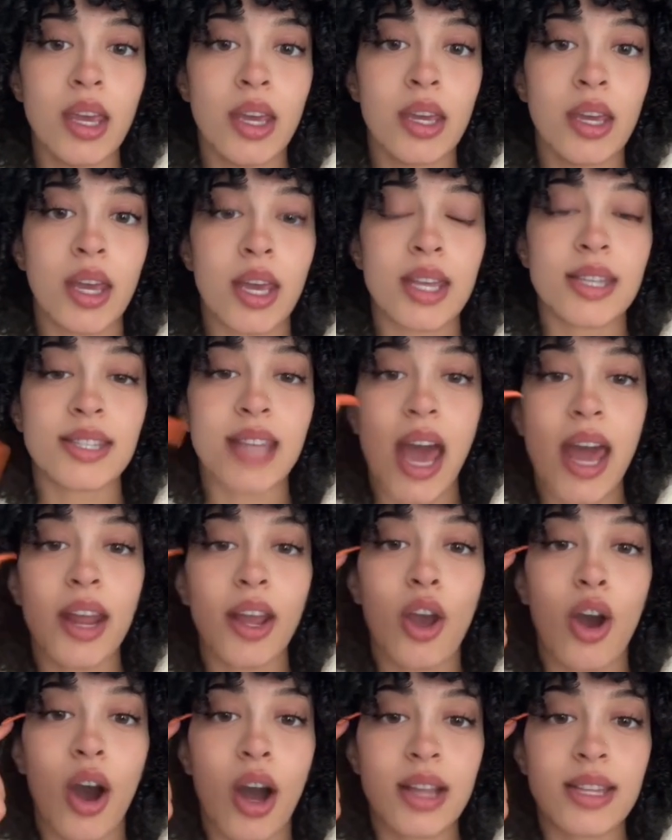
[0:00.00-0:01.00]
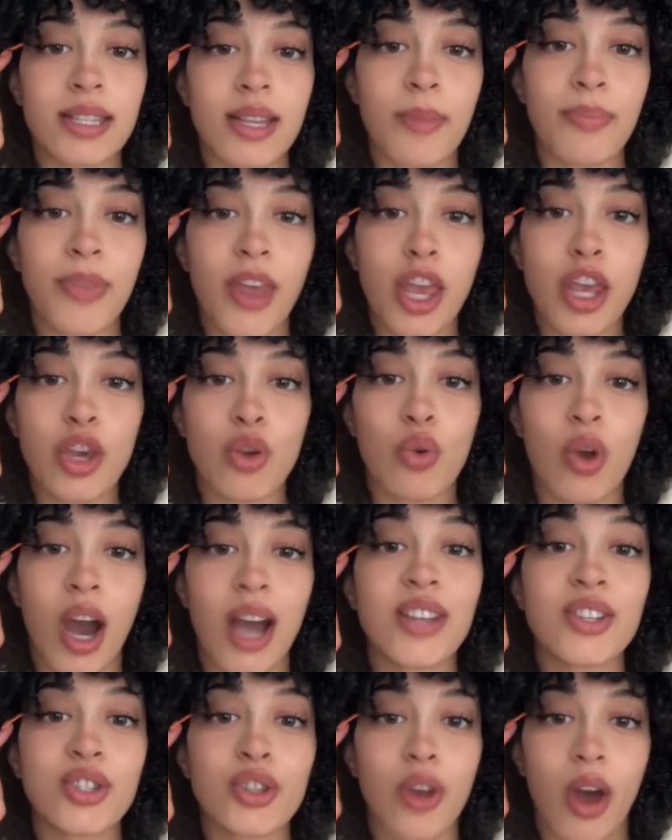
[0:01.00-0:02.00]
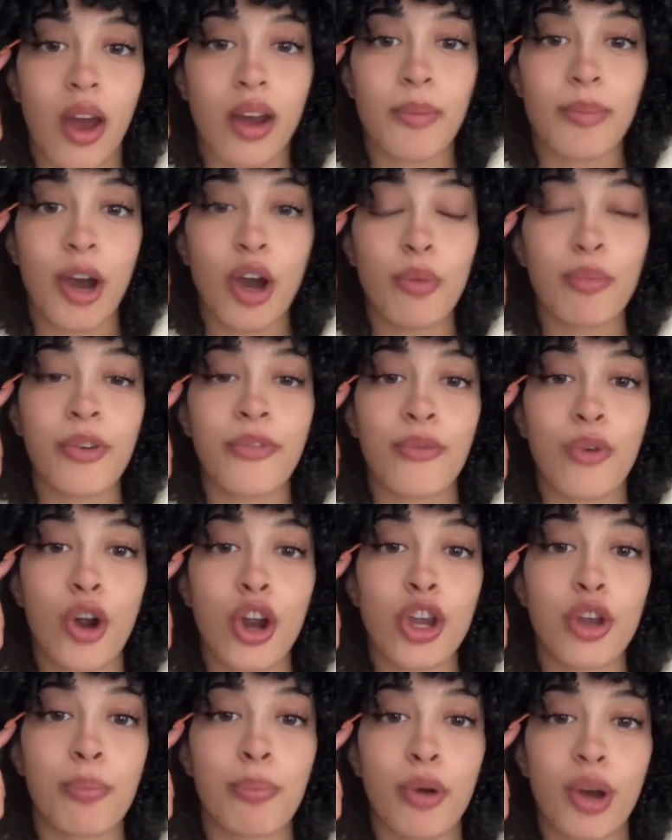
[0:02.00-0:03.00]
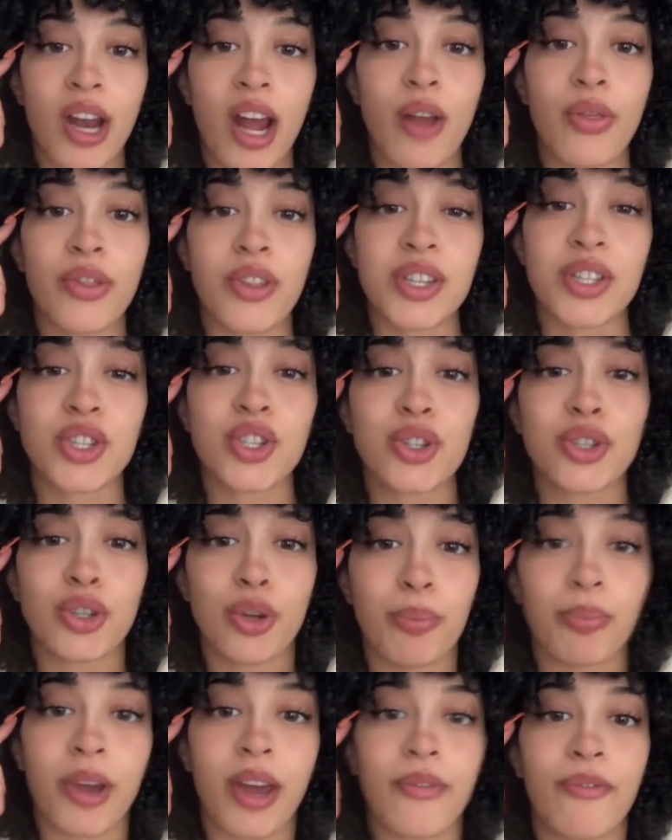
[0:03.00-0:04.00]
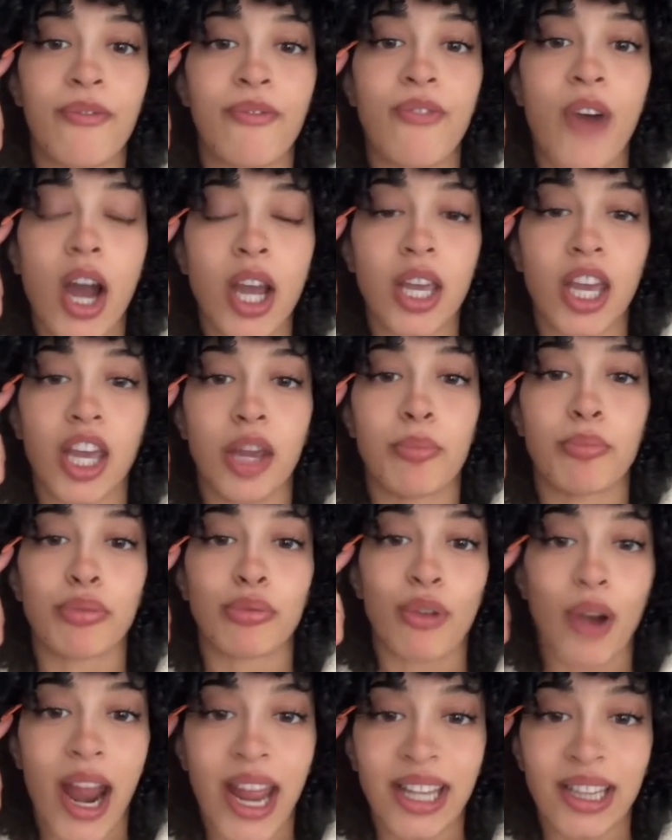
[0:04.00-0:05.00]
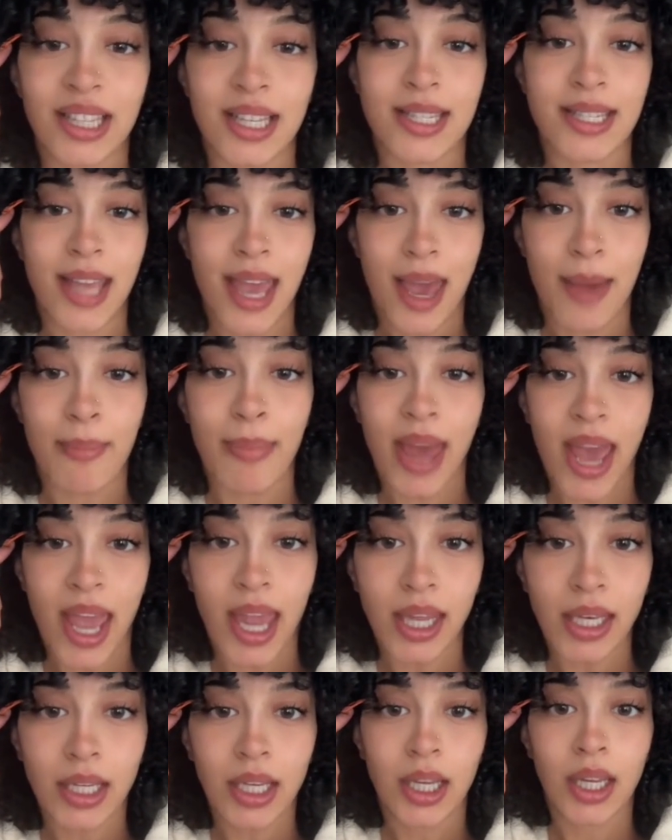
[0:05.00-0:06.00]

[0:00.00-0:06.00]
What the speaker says: Is that a concept that you guys thought about before you put out this stupid fucking brainless campaign?